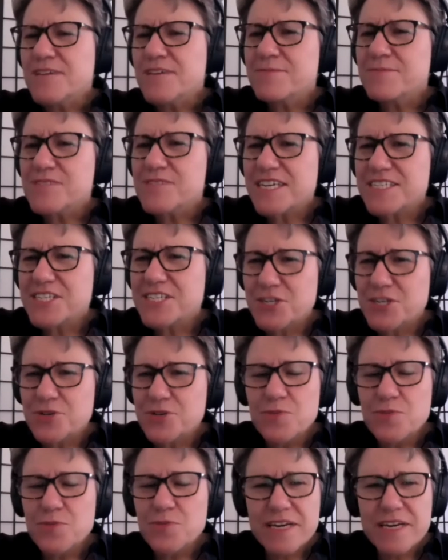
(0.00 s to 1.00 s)
I do,
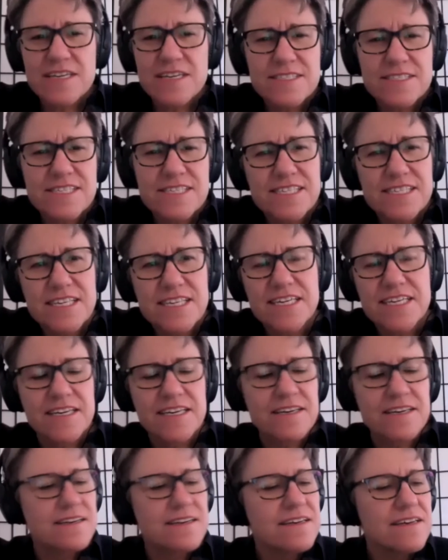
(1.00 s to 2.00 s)
because it's like,
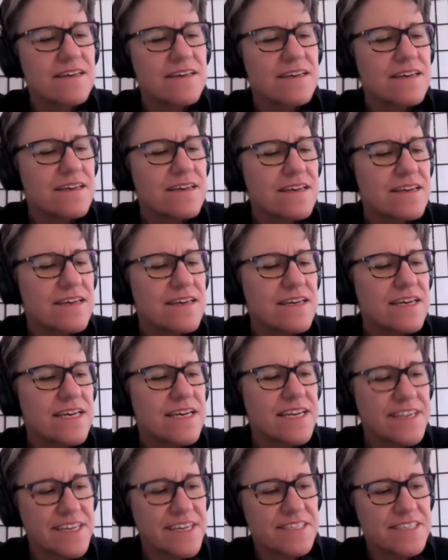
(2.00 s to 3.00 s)

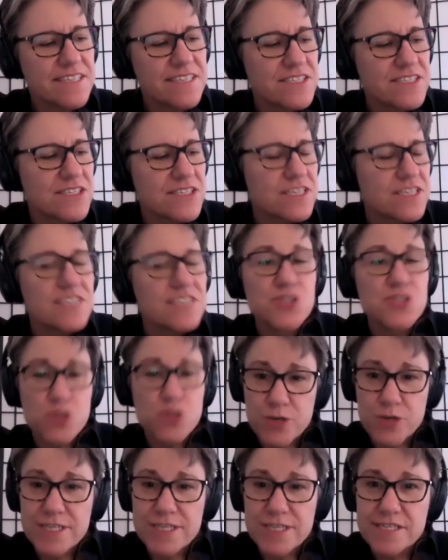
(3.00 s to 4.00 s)
it's
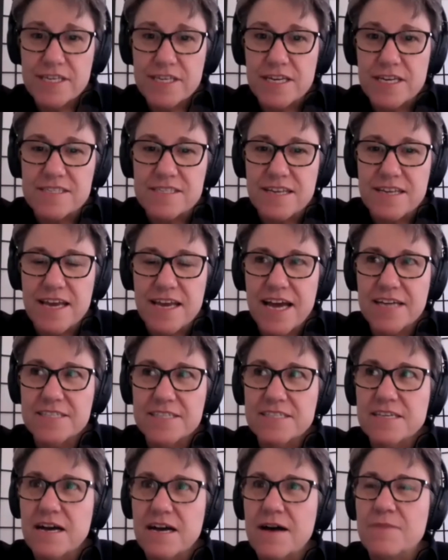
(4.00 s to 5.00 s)
choices, and
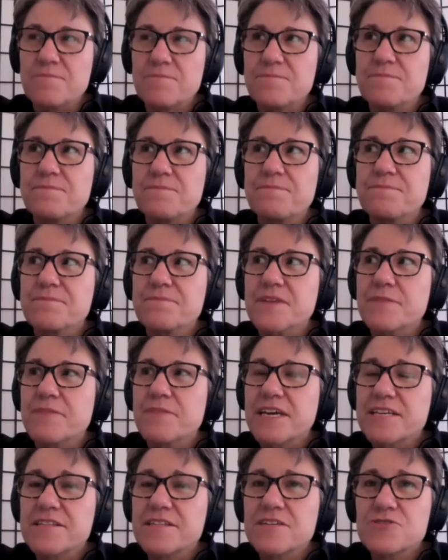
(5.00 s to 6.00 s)

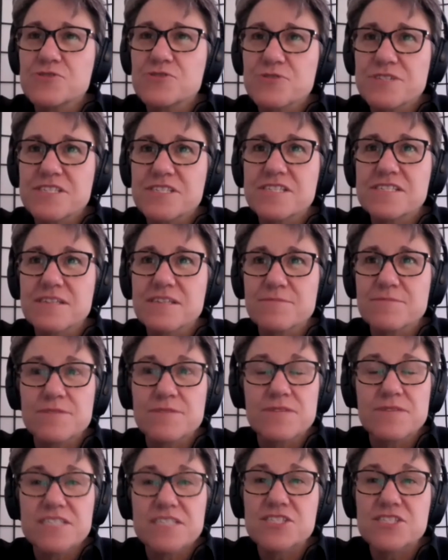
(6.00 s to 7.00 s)
making those choices, sometimes
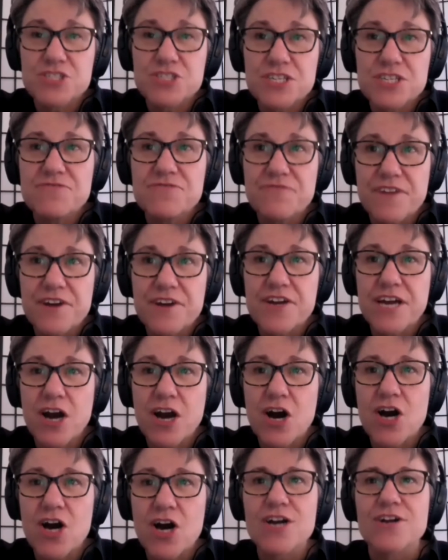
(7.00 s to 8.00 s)
it's just very
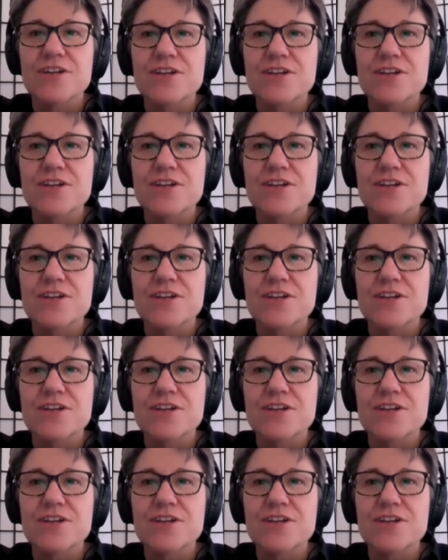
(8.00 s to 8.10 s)
hard.